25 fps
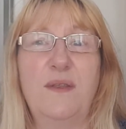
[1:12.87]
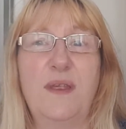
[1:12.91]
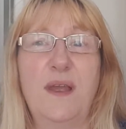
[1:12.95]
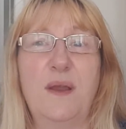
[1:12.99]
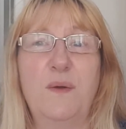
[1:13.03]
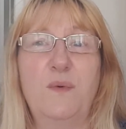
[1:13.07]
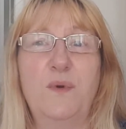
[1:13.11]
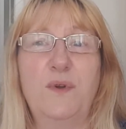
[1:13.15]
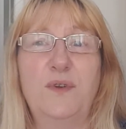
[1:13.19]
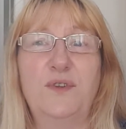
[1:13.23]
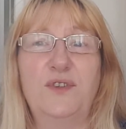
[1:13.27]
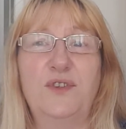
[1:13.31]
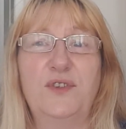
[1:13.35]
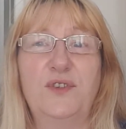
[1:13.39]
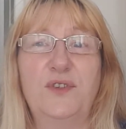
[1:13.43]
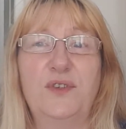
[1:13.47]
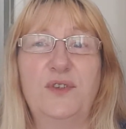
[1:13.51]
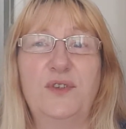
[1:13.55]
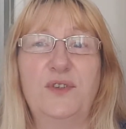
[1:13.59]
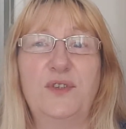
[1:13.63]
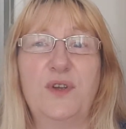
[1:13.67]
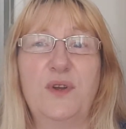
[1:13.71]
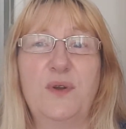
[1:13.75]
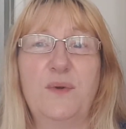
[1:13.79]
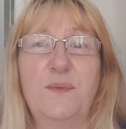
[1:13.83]
there was
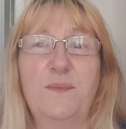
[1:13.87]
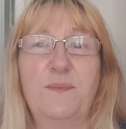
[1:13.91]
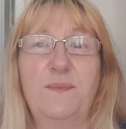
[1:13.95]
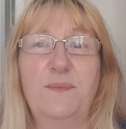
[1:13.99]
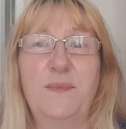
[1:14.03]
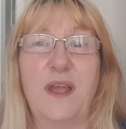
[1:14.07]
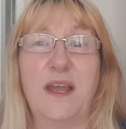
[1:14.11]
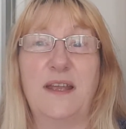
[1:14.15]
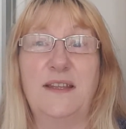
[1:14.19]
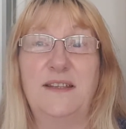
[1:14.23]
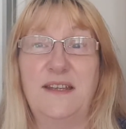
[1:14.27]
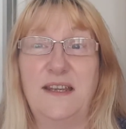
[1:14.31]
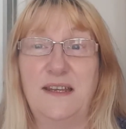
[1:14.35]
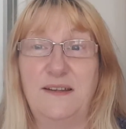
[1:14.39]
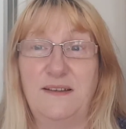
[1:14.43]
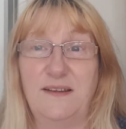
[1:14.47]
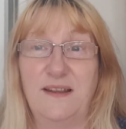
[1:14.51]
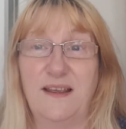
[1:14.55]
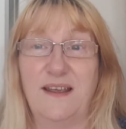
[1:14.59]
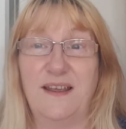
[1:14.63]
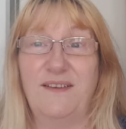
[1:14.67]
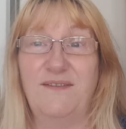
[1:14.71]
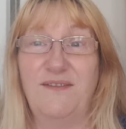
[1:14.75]
some i did